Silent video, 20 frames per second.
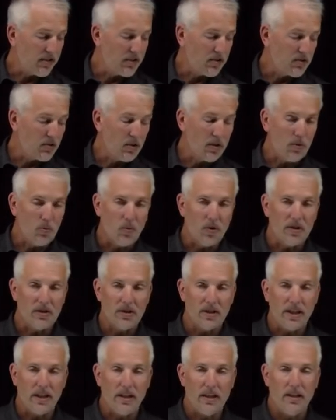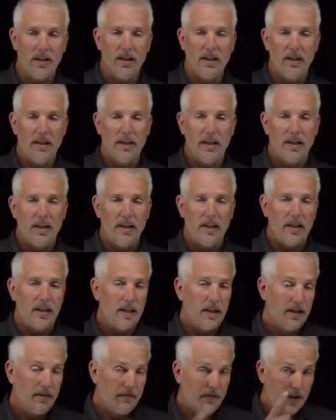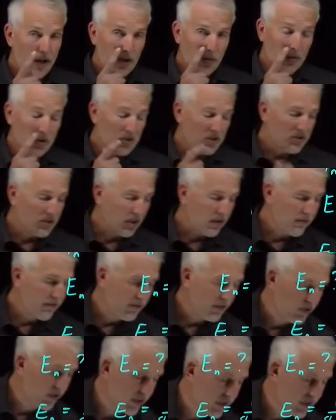There's only one state if I were to start filling